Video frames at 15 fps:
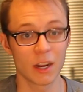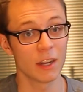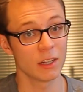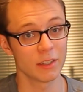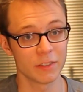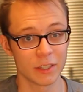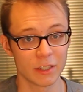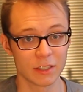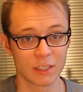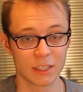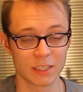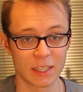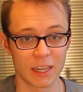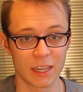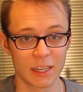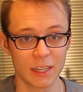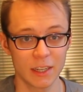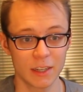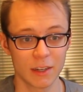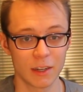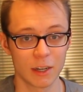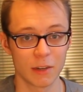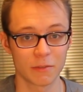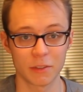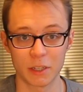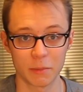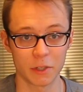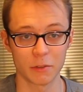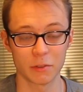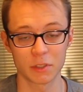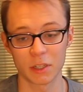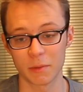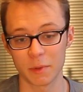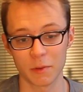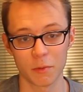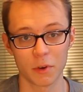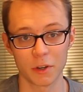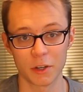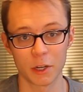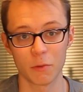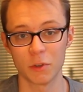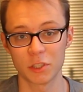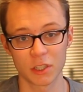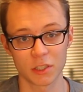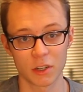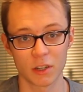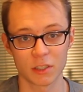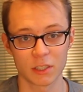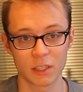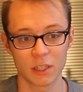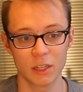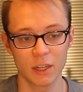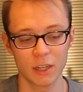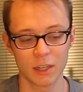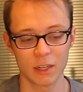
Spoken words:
I live here in Cincinnati, for anybody who's going to be wondering which guitar center.